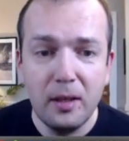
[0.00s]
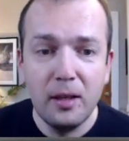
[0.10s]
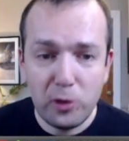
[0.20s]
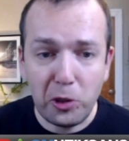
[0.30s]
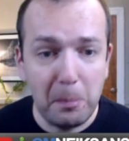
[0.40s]

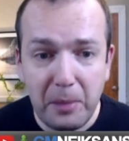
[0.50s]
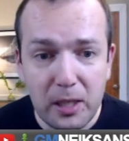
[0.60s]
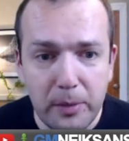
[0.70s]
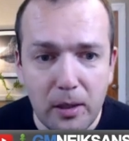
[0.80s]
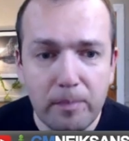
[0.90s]
so he
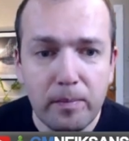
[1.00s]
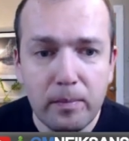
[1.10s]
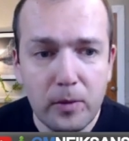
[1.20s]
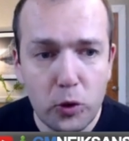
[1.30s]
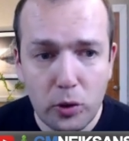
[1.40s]
beat me.
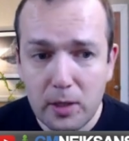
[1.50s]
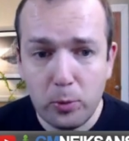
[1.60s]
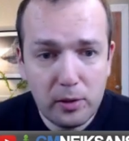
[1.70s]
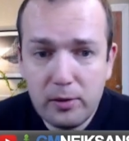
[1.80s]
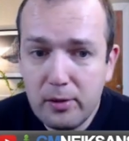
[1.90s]
So this
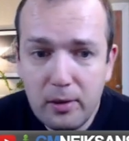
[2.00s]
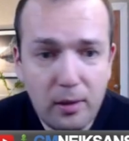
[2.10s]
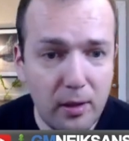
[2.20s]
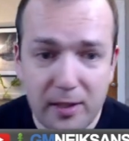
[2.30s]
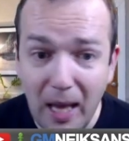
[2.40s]
was
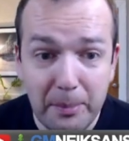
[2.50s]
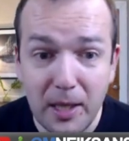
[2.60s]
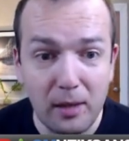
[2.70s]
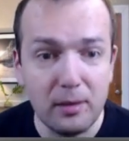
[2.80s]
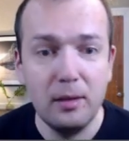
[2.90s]
slam
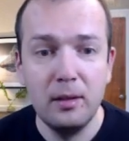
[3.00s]
dunk.